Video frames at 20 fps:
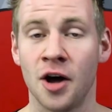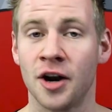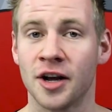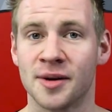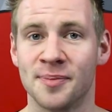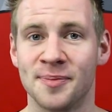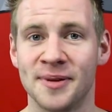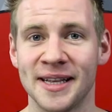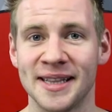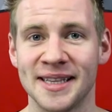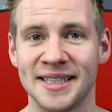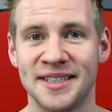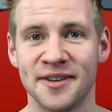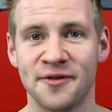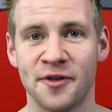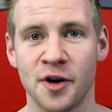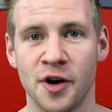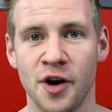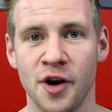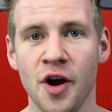On a completely
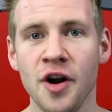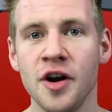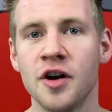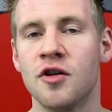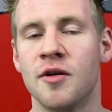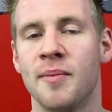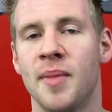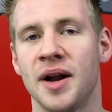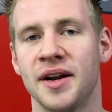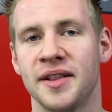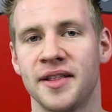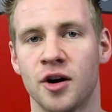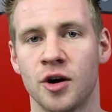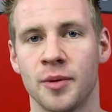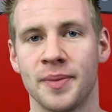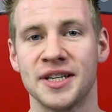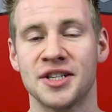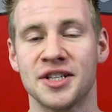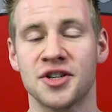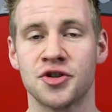different note, a reminder that
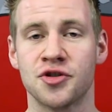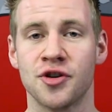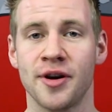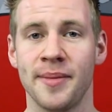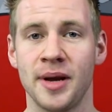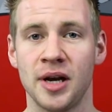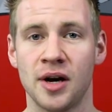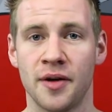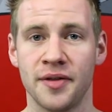I'll be streaming